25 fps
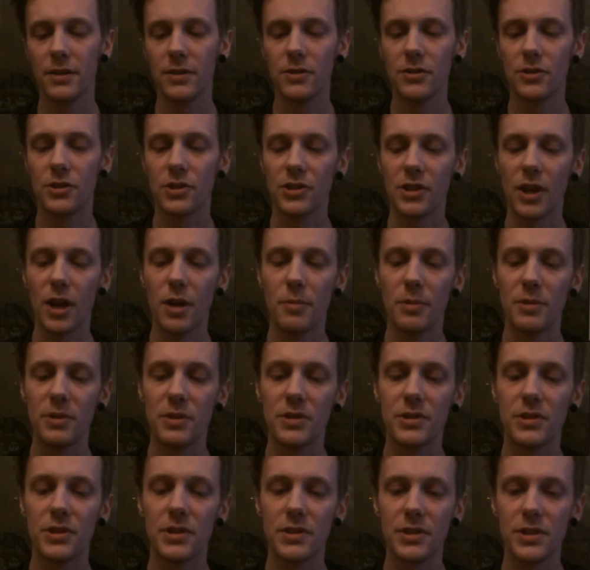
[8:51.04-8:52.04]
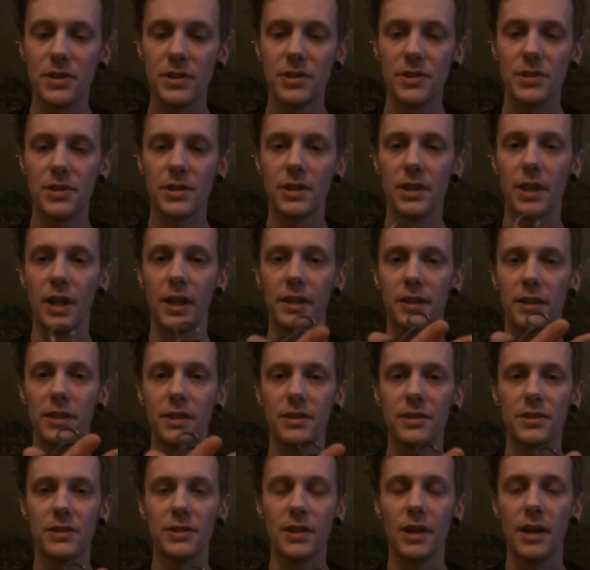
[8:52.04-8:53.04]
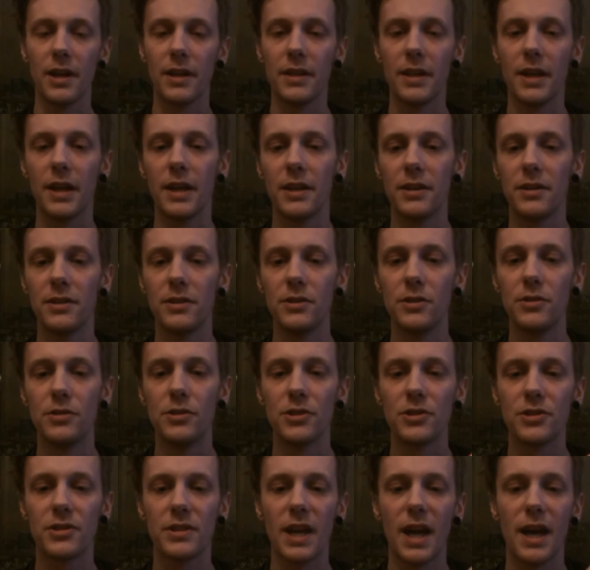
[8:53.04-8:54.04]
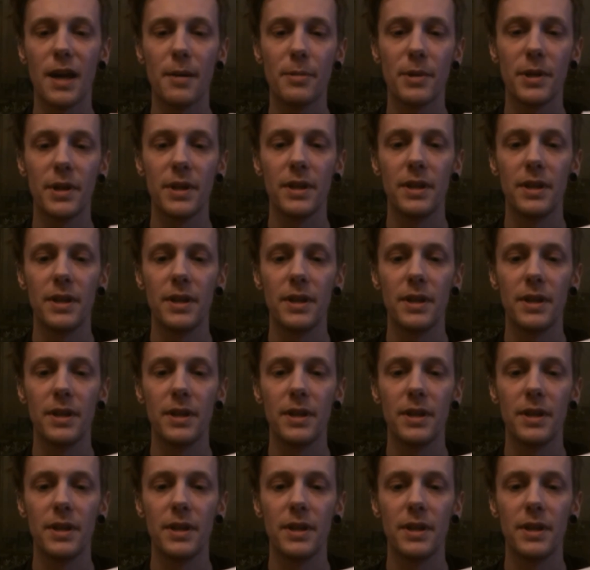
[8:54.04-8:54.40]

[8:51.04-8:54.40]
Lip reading: Just open your scissors like this, and then you just dab